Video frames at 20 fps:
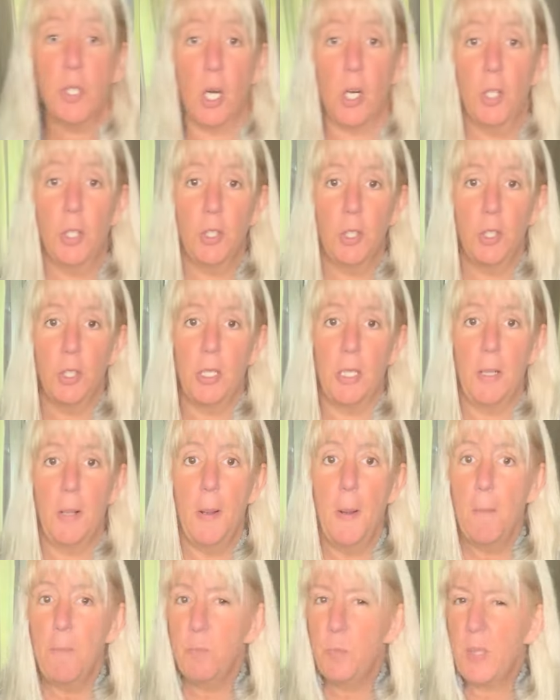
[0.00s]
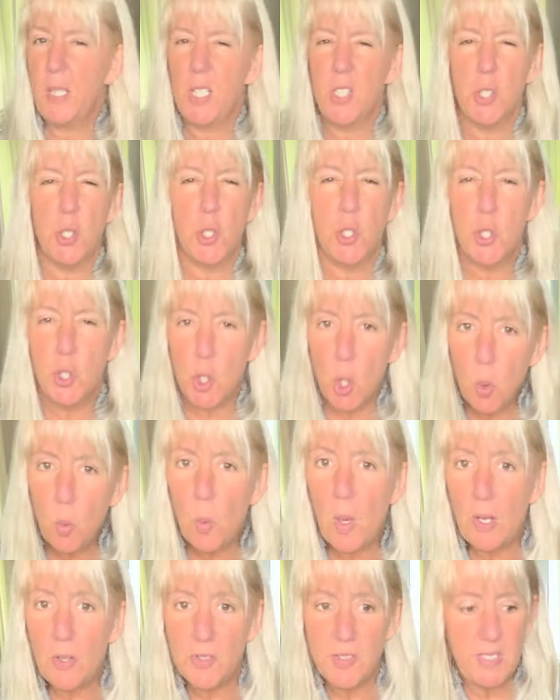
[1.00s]
darn good, because they're so
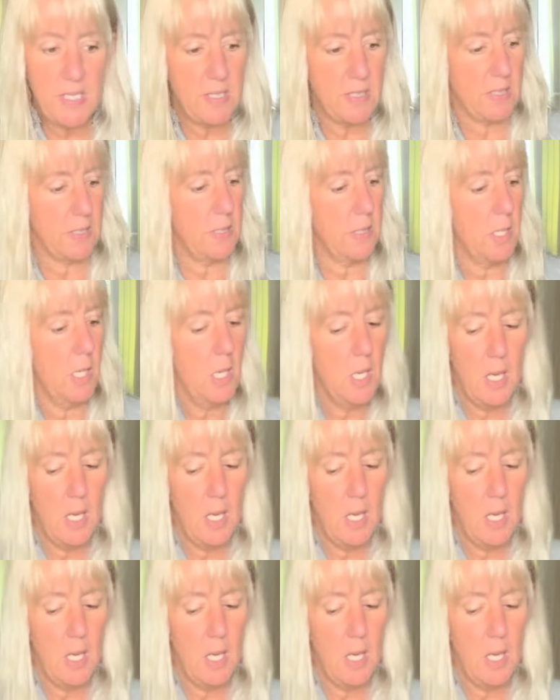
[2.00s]
well seasoned.